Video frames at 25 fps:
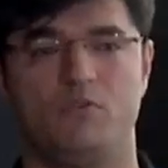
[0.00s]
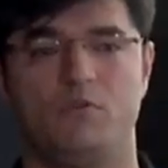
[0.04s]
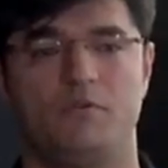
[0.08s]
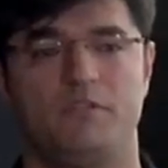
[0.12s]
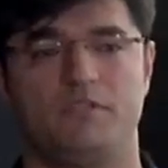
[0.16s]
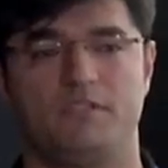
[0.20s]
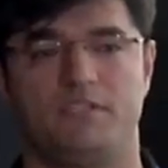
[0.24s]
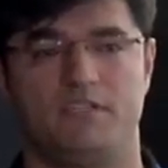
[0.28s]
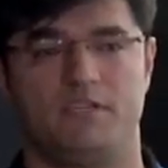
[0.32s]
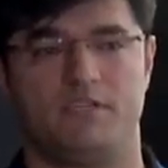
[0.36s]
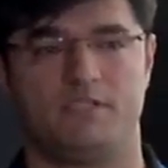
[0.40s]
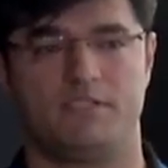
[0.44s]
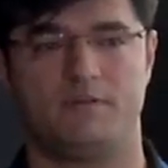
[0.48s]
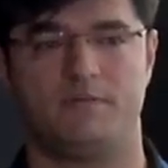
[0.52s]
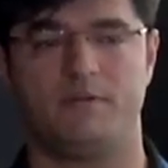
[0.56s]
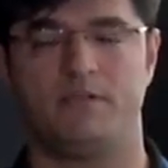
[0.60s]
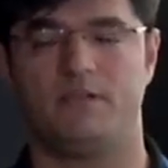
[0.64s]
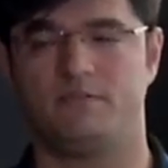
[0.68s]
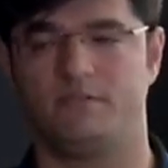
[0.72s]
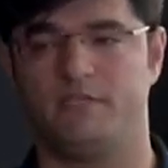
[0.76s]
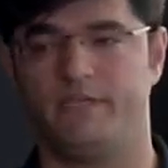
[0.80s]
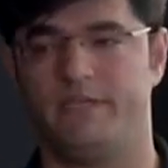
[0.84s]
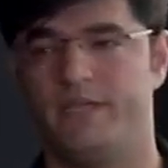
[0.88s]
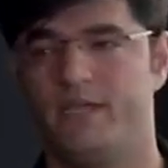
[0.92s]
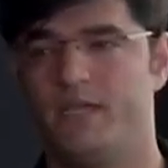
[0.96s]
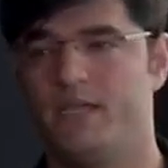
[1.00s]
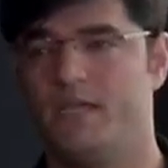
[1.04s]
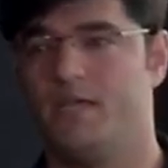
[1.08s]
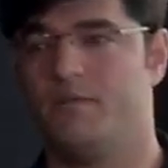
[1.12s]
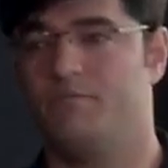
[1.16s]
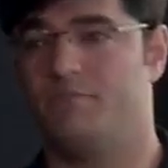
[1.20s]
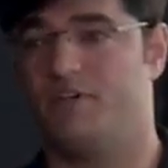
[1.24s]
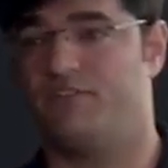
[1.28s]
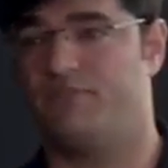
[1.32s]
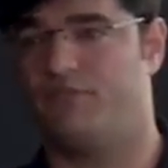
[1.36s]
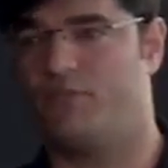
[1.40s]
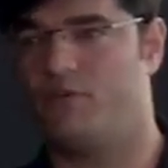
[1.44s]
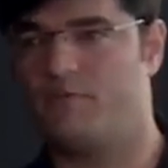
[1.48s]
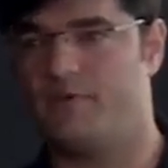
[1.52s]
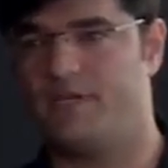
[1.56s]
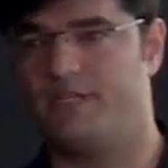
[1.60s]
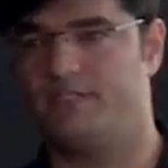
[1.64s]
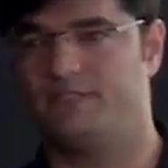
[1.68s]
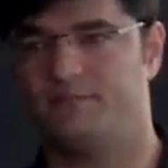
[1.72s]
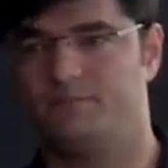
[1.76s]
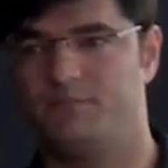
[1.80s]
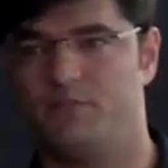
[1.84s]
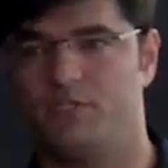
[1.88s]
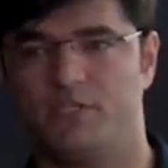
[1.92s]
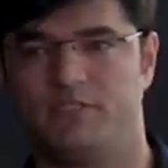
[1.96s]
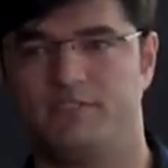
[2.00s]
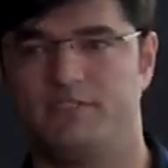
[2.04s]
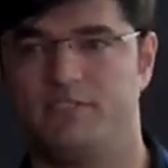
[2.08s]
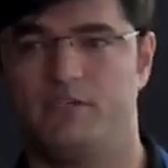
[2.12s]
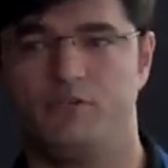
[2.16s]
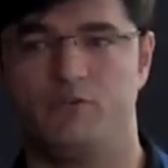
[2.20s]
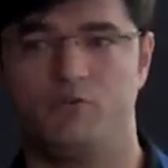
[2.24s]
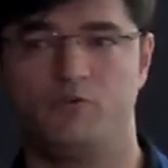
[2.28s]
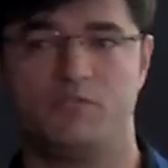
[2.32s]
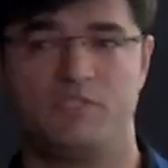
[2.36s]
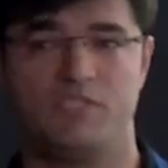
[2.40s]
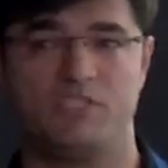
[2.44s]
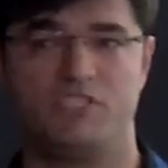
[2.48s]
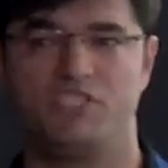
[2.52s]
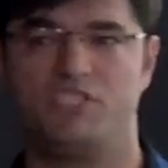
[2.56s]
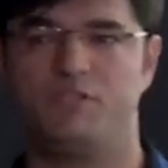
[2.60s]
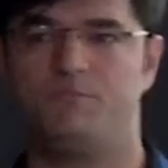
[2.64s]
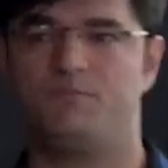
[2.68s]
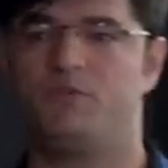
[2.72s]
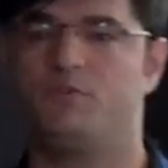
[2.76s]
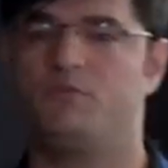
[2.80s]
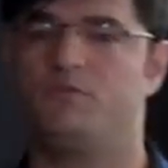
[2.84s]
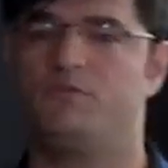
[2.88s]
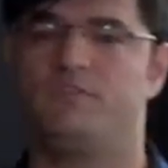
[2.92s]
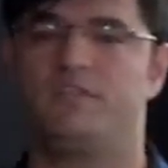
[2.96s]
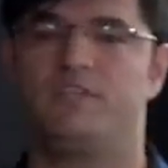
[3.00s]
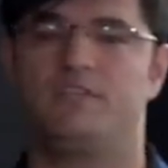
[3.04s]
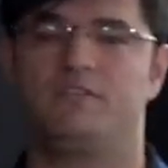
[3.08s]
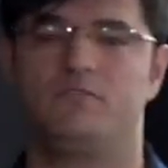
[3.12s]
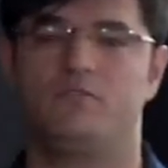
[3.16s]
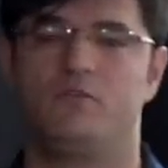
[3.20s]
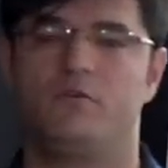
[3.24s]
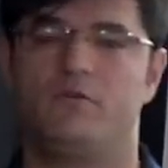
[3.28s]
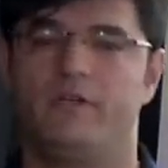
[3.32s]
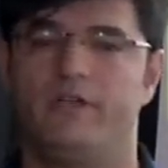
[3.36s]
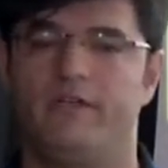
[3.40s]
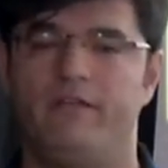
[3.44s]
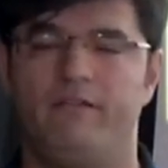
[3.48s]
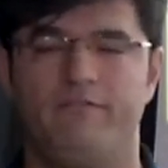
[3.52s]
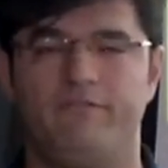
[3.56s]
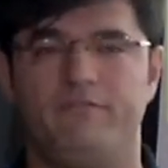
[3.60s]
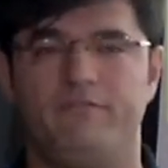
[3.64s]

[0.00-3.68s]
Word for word: Nobody cares about the performance because they're using GPU without no,